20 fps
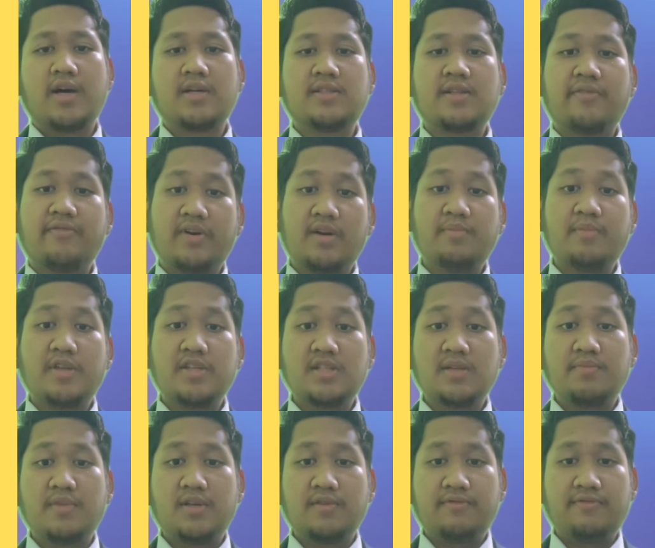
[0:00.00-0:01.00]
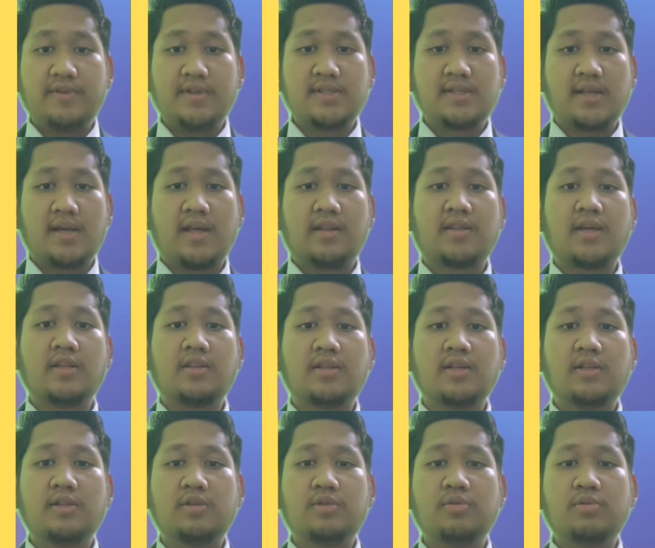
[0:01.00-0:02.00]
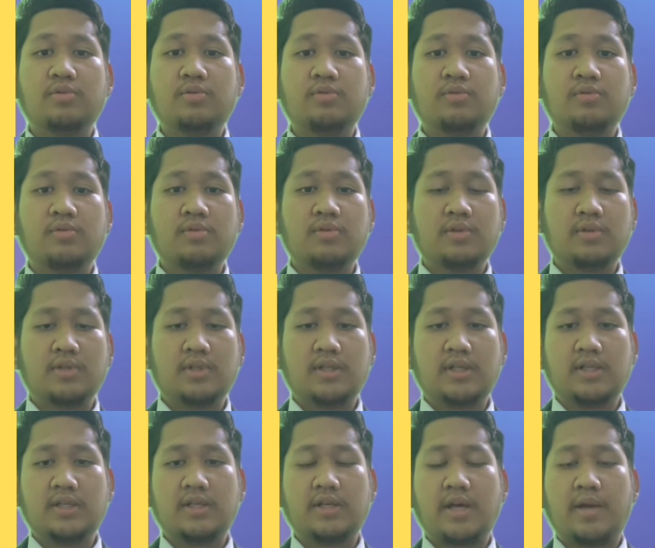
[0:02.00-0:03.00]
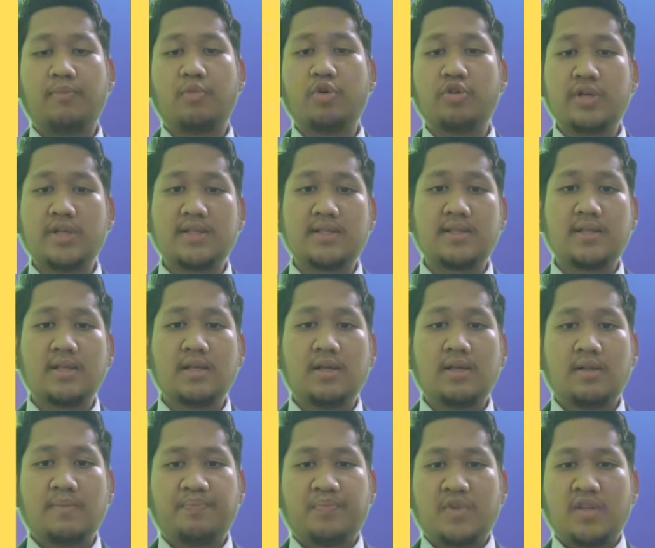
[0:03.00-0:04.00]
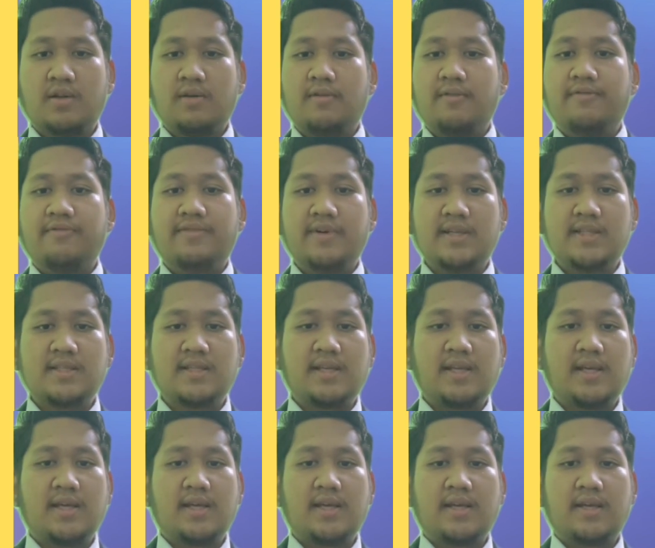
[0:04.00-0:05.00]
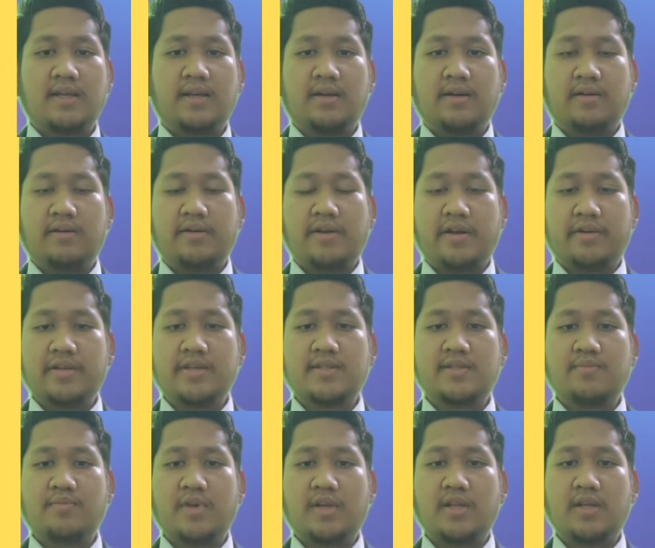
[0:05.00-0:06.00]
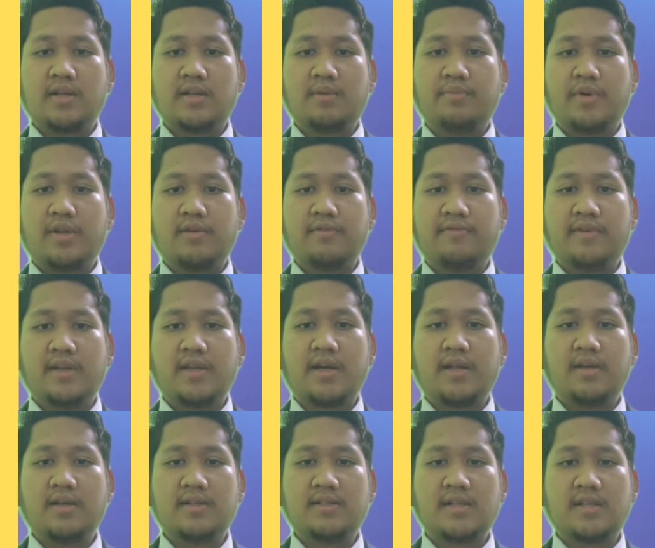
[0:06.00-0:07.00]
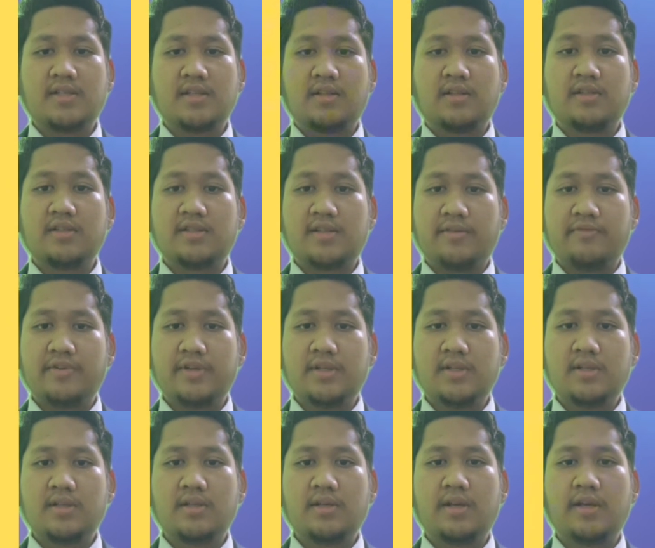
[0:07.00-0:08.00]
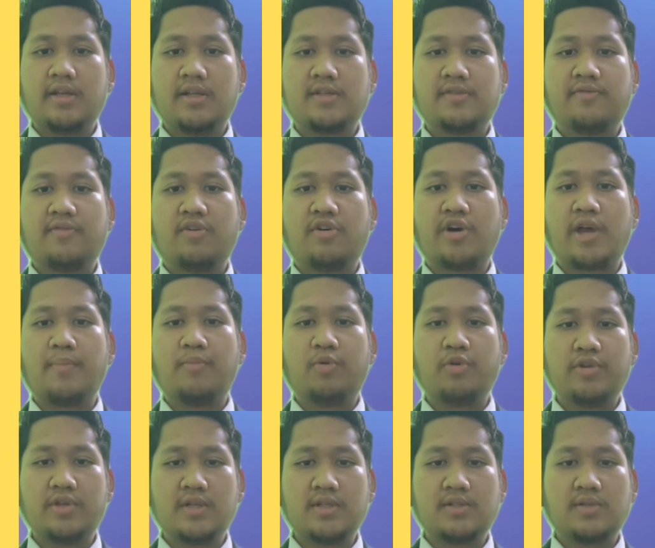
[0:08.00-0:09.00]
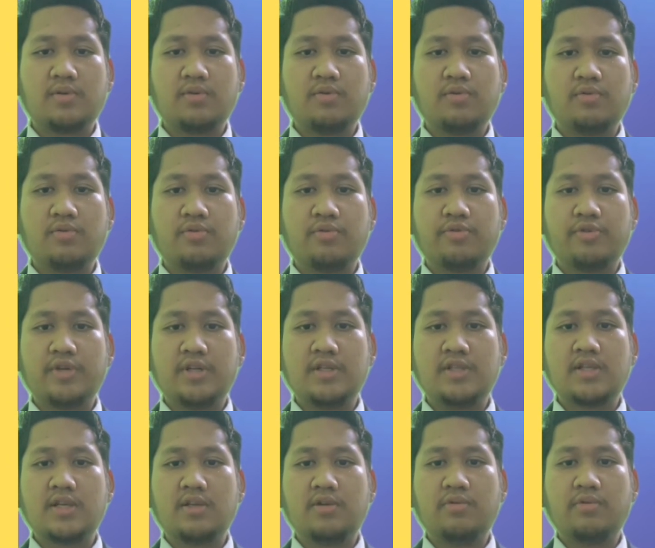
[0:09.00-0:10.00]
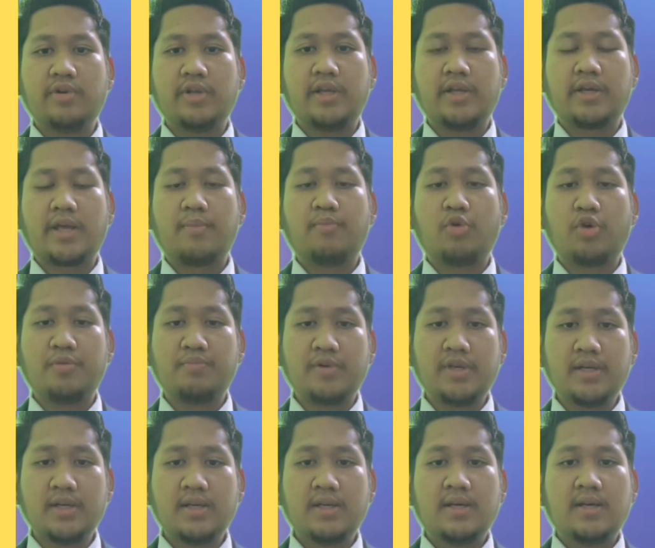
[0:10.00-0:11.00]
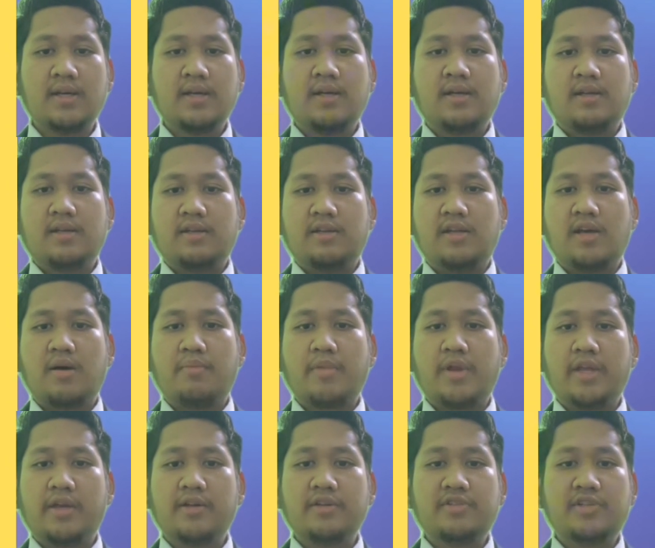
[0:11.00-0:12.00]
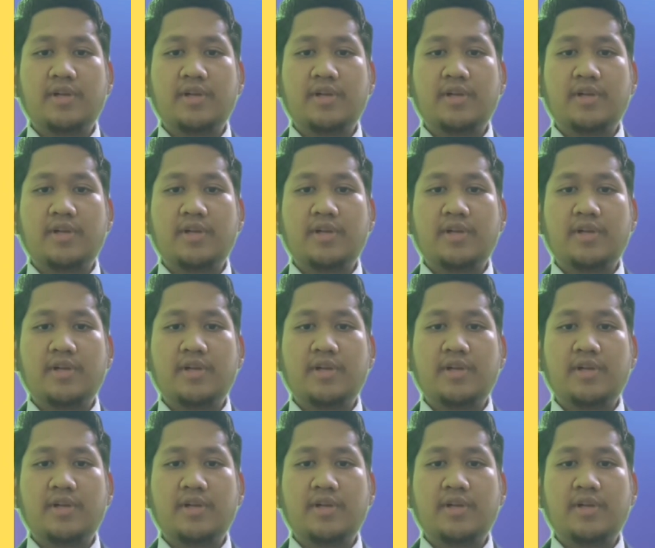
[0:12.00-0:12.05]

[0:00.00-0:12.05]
are several major benefits entitled to the employees. First, there is medical benefit under Section 37. It is for employees who injured during employment. Their medical